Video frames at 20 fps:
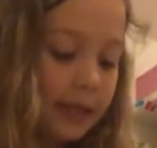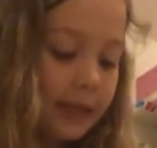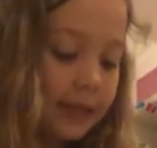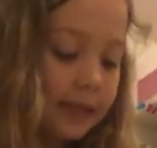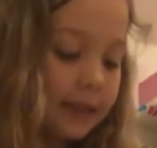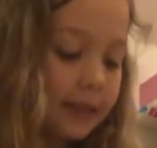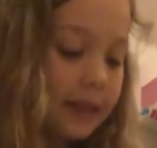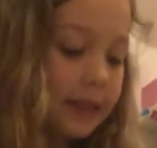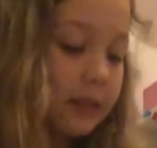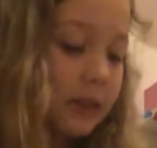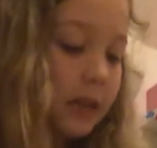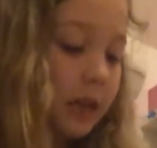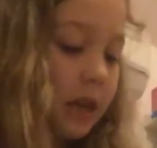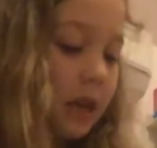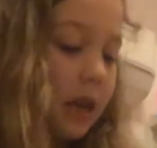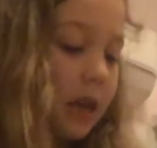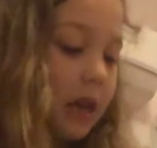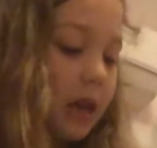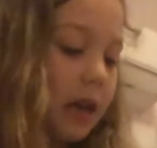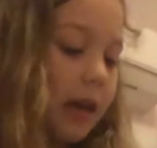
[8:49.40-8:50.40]
pieces.
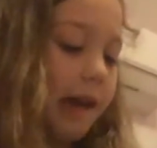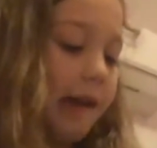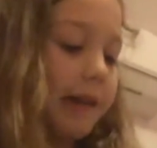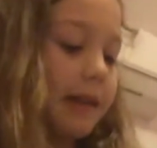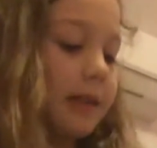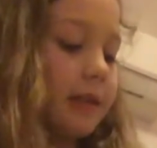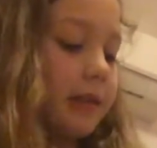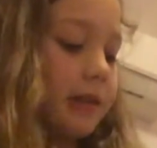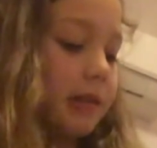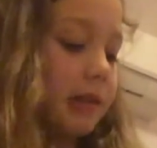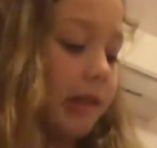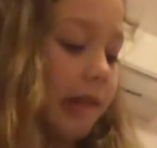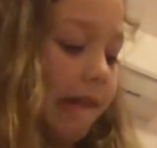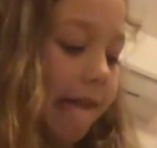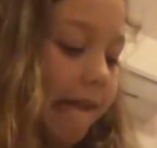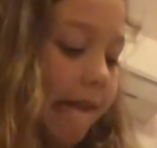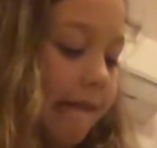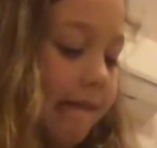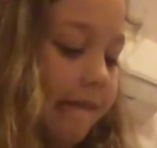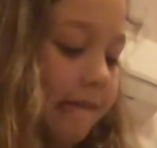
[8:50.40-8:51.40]
And
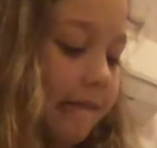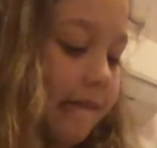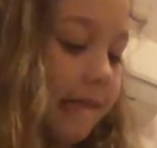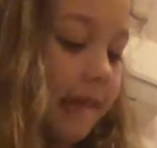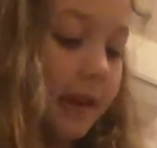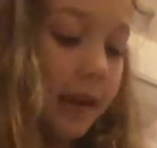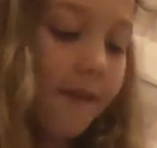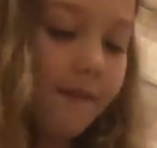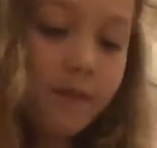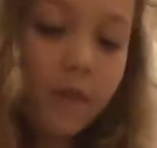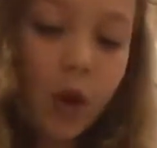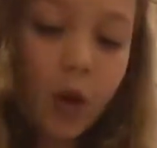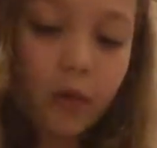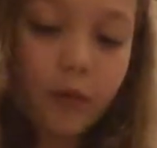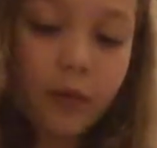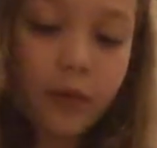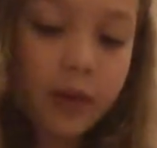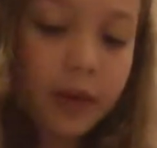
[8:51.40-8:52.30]
then I fold